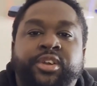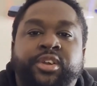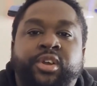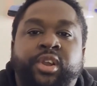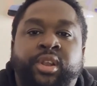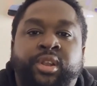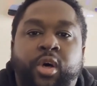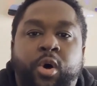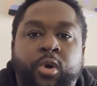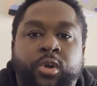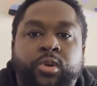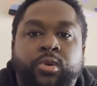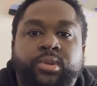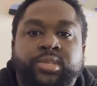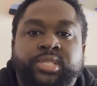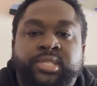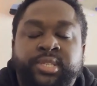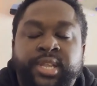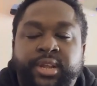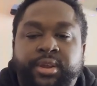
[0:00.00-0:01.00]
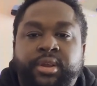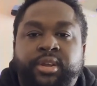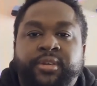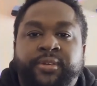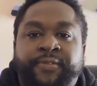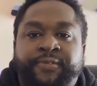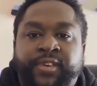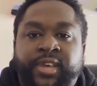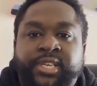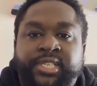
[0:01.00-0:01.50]
local sneaker
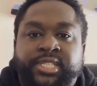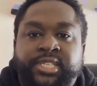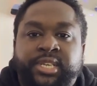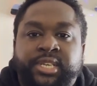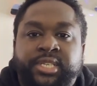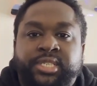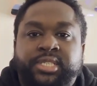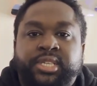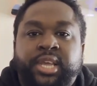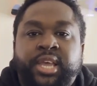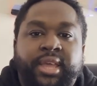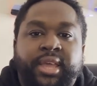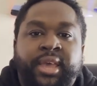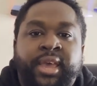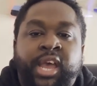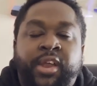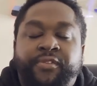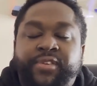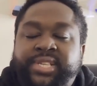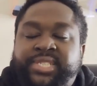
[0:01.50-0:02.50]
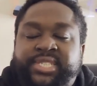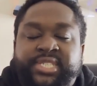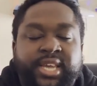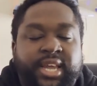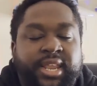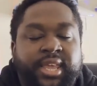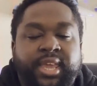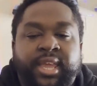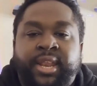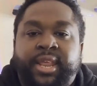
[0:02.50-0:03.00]
conventions. Every
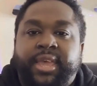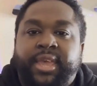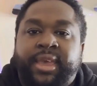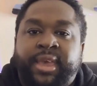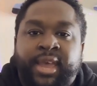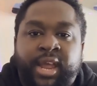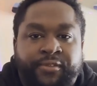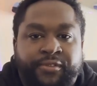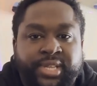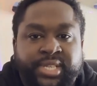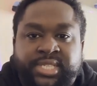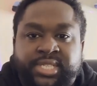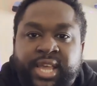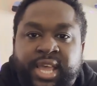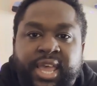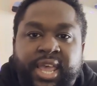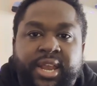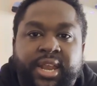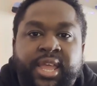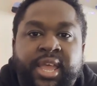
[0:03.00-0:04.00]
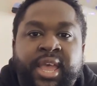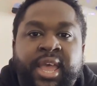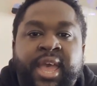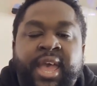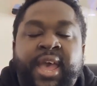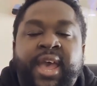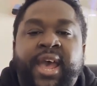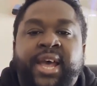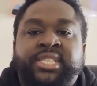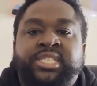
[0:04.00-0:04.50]
city in every state
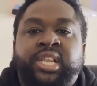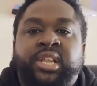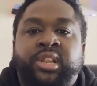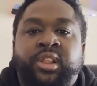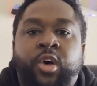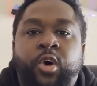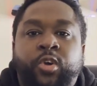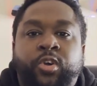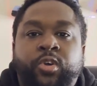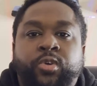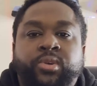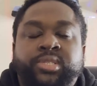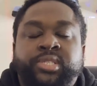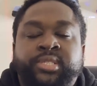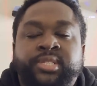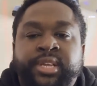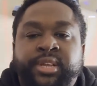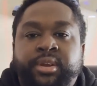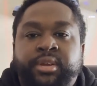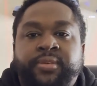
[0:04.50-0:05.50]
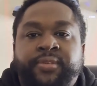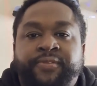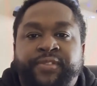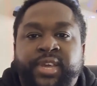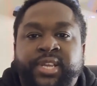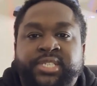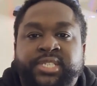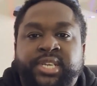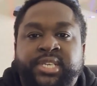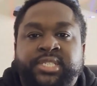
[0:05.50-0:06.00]
has local sneaker
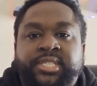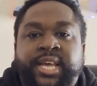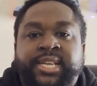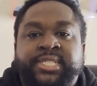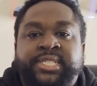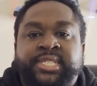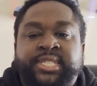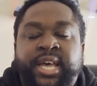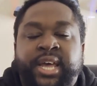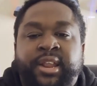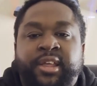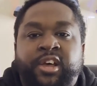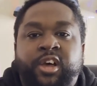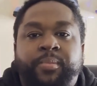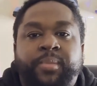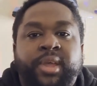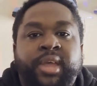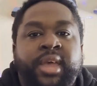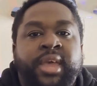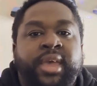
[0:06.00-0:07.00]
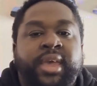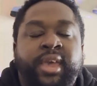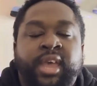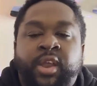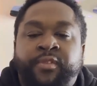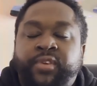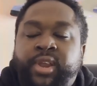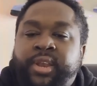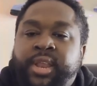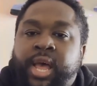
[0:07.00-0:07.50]
conventions that set up
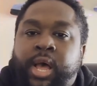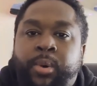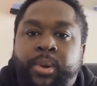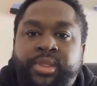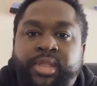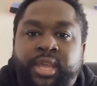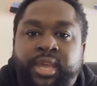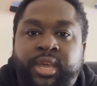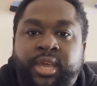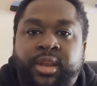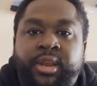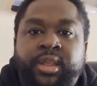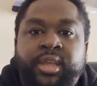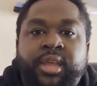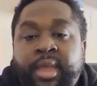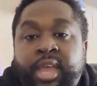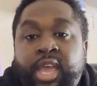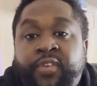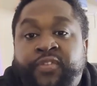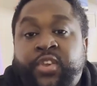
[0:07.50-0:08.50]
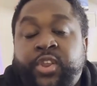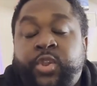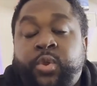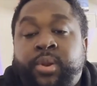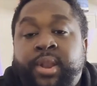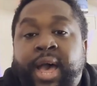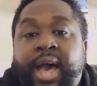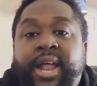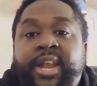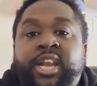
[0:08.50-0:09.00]
every now and then. If you do
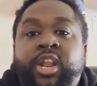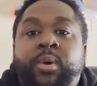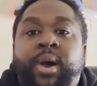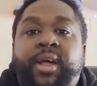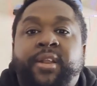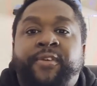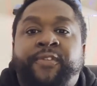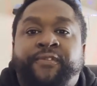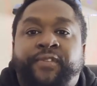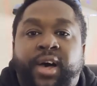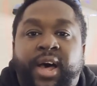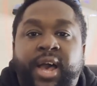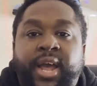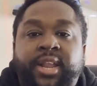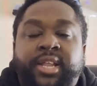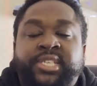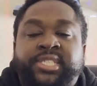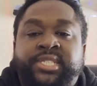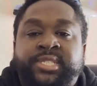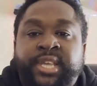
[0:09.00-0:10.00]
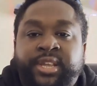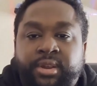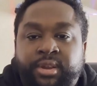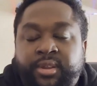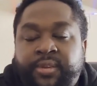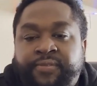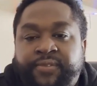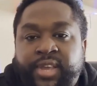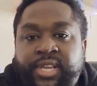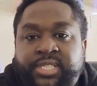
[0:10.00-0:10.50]
not know how to find a sneaker
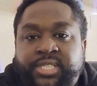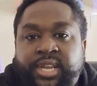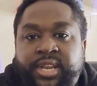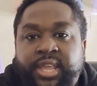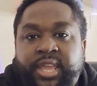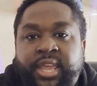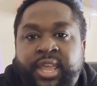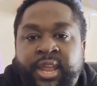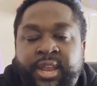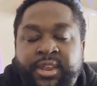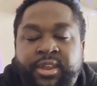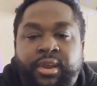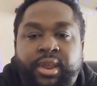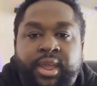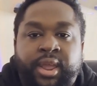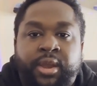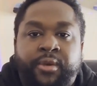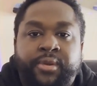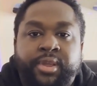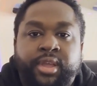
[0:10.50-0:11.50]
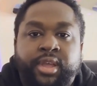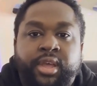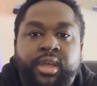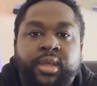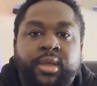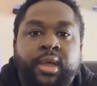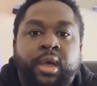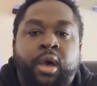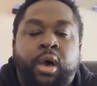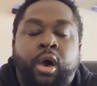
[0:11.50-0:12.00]
convention in your area,
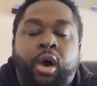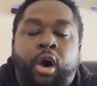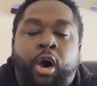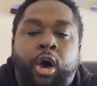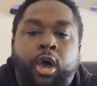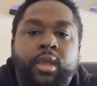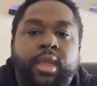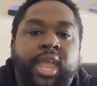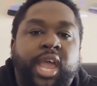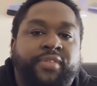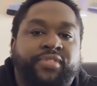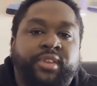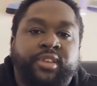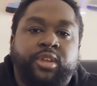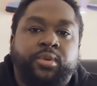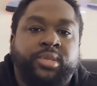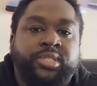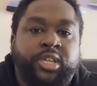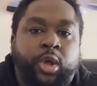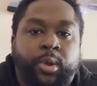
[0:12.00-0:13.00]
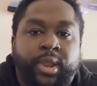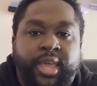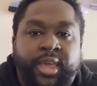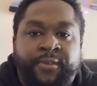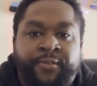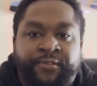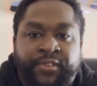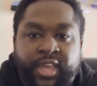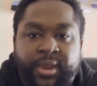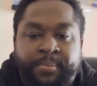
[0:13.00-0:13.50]
all you have to do is go to
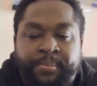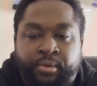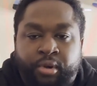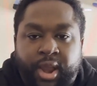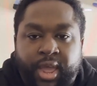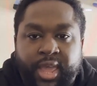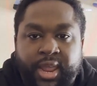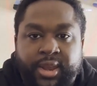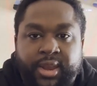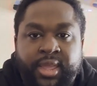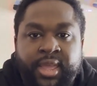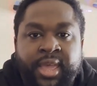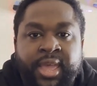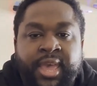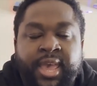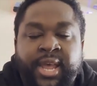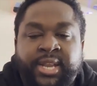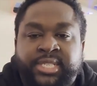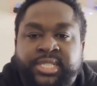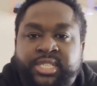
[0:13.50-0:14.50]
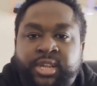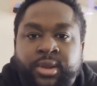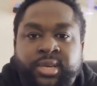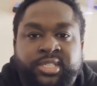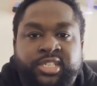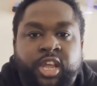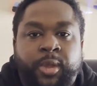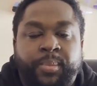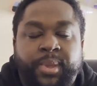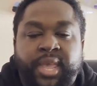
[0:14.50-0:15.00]
Eventbrite and
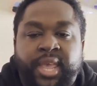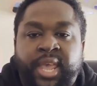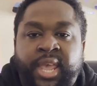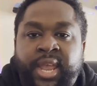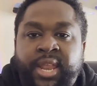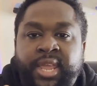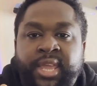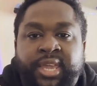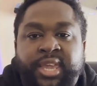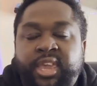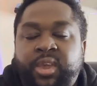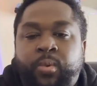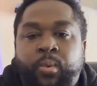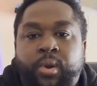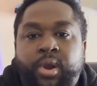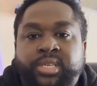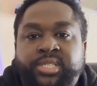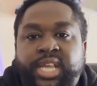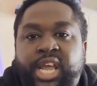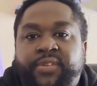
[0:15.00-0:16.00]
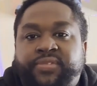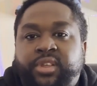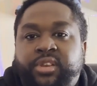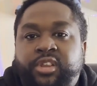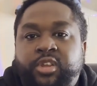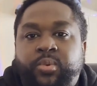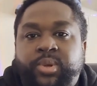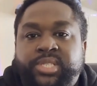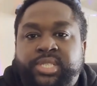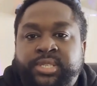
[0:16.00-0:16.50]
search up any keywords that have to
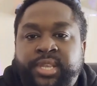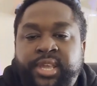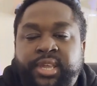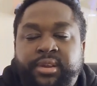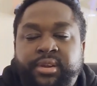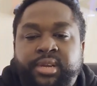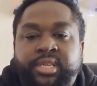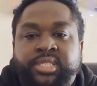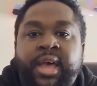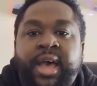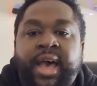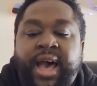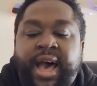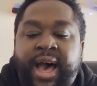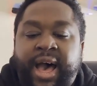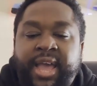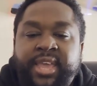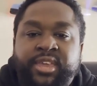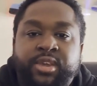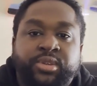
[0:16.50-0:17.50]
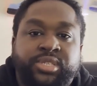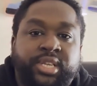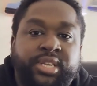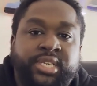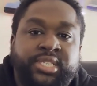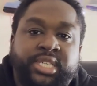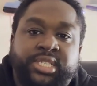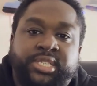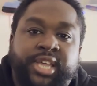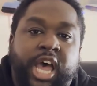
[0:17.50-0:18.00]
do with sneakers. I usually
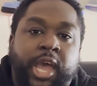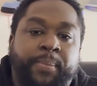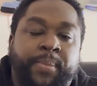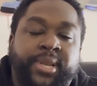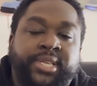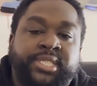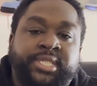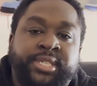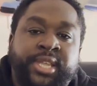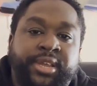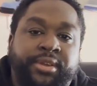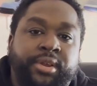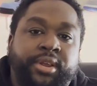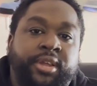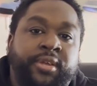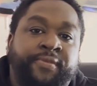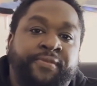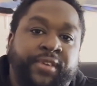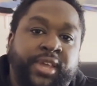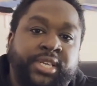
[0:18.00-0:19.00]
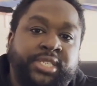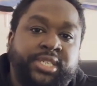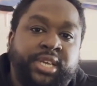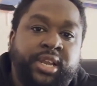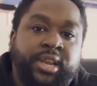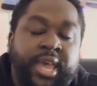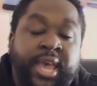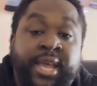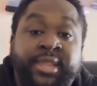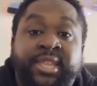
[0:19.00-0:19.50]
just type in sneaker
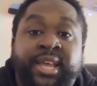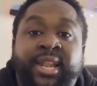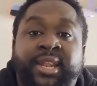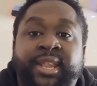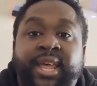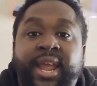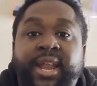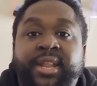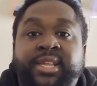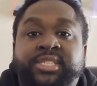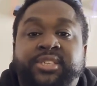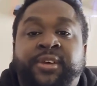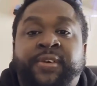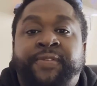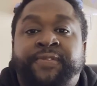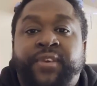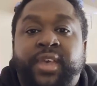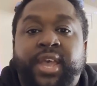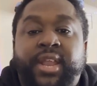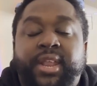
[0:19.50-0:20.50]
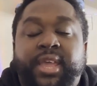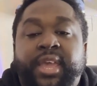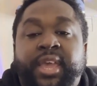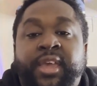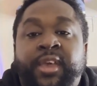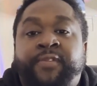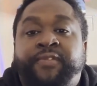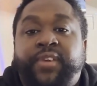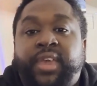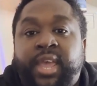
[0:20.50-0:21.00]
convention and the latest event,
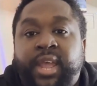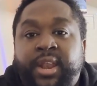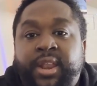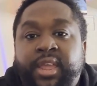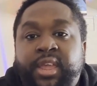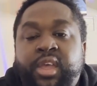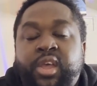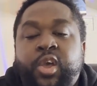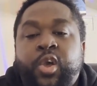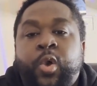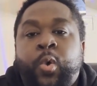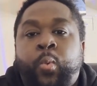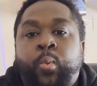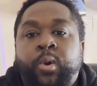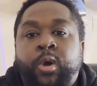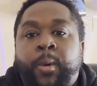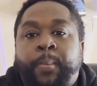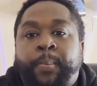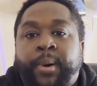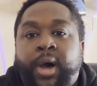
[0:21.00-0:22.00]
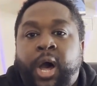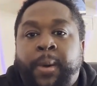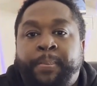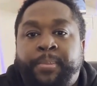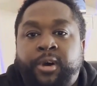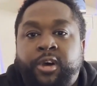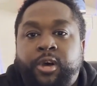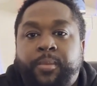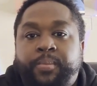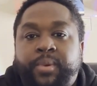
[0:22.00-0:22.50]
if any, will pop
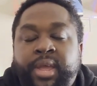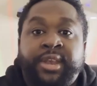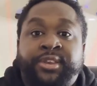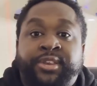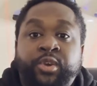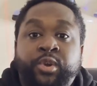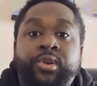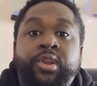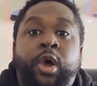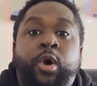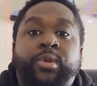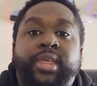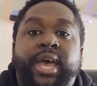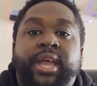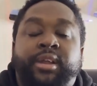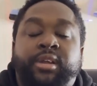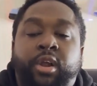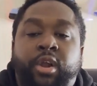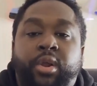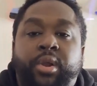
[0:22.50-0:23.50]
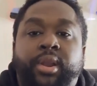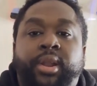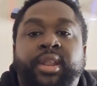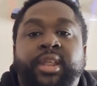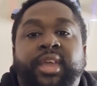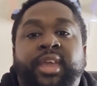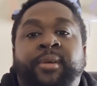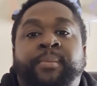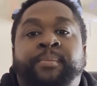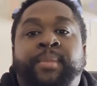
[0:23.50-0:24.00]
up. Do know that
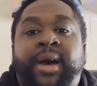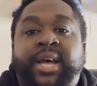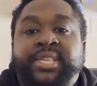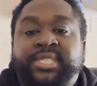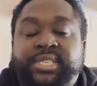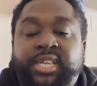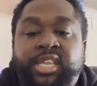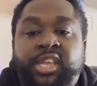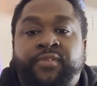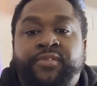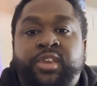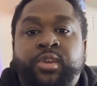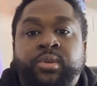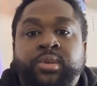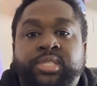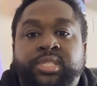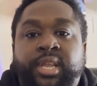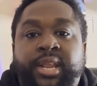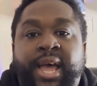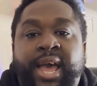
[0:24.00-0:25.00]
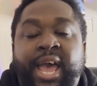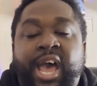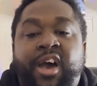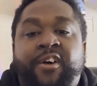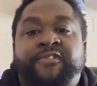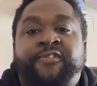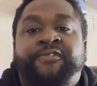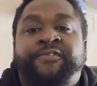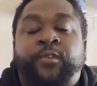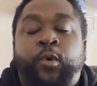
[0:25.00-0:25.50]
currently in my city of Houston, I
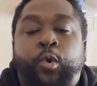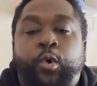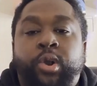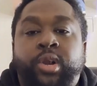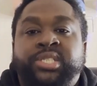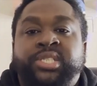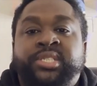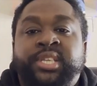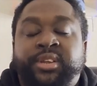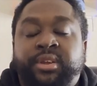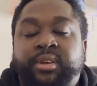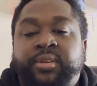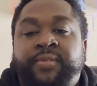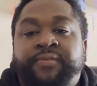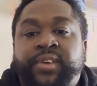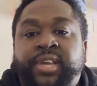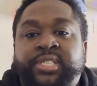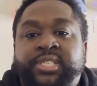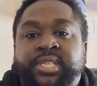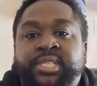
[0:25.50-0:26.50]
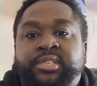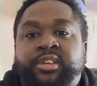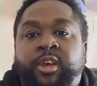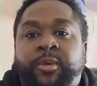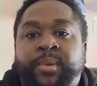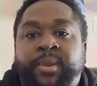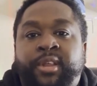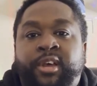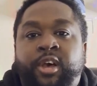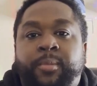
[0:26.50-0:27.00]
have 4 sneaker conventions
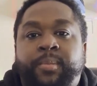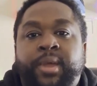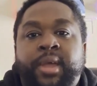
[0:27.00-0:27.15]
coming up